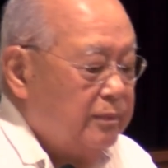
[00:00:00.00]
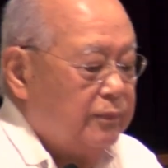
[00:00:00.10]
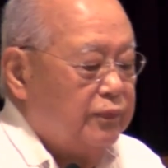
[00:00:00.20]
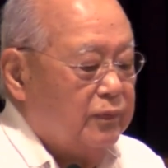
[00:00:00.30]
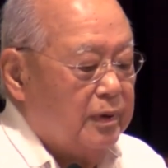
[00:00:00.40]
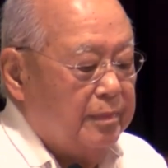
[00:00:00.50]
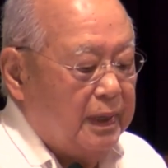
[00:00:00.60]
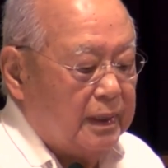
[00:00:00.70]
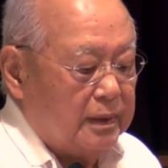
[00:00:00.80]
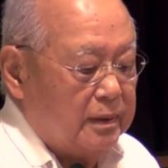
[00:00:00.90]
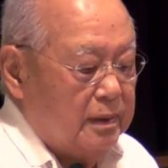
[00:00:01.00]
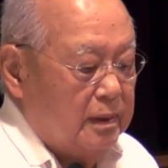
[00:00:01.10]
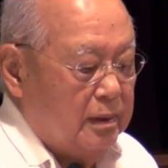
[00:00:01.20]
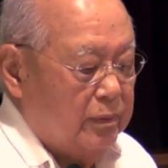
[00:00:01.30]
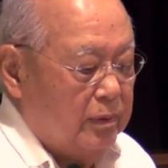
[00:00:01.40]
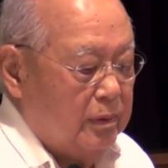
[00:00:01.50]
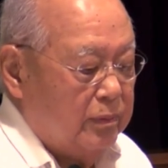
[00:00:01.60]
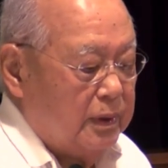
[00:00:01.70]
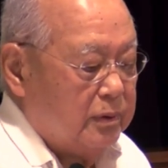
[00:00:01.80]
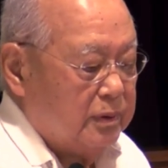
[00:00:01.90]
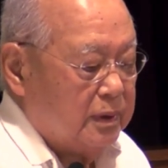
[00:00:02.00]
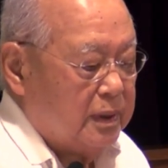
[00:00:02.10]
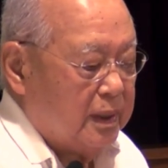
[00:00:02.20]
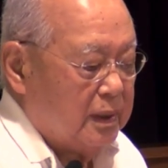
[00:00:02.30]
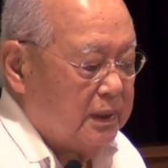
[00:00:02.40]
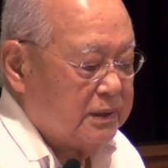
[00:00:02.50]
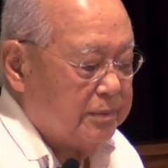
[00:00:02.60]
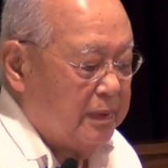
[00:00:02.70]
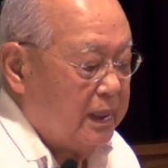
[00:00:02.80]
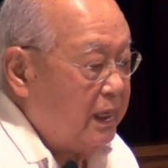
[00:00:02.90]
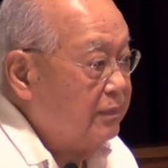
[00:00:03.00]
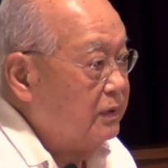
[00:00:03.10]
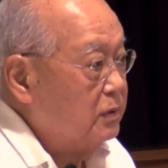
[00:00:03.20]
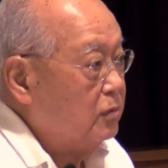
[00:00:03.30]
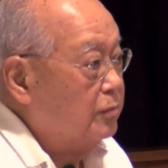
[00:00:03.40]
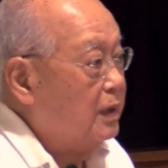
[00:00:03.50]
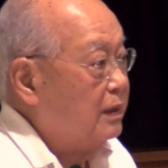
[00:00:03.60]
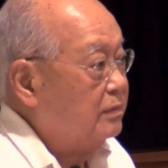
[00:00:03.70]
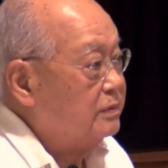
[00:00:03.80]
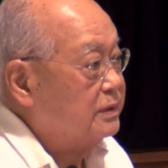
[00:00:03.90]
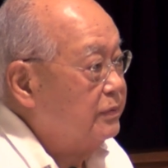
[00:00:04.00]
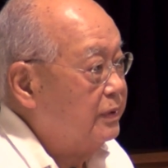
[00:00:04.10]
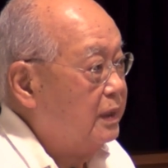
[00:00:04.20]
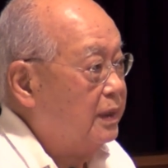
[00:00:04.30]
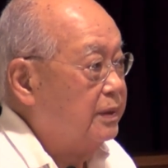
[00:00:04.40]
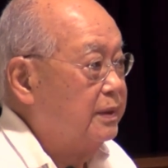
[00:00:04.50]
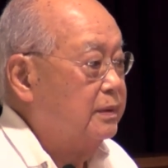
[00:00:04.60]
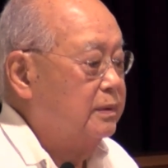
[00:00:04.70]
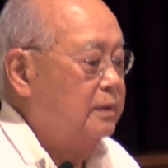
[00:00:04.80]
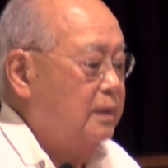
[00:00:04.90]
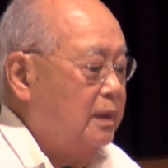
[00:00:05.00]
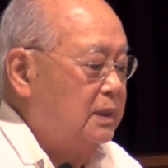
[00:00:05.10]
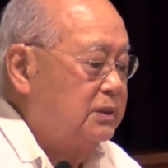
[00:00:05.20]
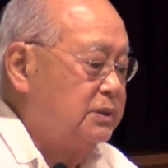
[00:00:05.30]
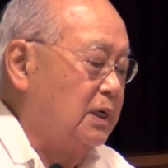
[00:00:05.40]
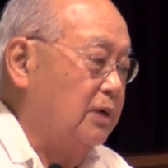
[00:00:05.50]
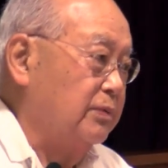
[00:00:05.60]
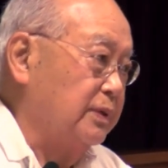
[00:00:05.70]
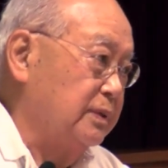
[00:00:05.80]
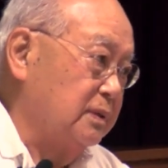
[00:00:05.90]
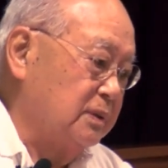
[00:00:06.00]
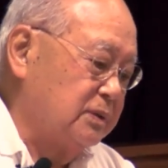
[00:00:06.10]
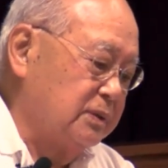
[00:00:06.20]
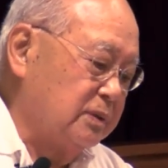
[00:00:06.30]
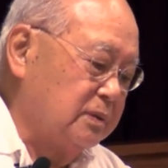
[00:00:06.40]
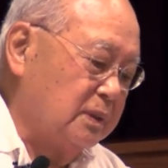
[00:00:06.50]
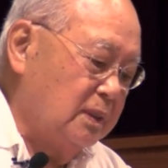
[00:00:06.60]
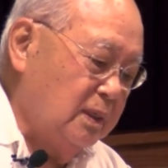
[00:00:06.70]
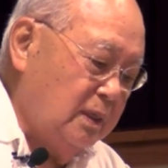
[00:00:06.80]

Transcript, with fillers: For the men, we couldn't care less about having no privacy regarding showering, etc.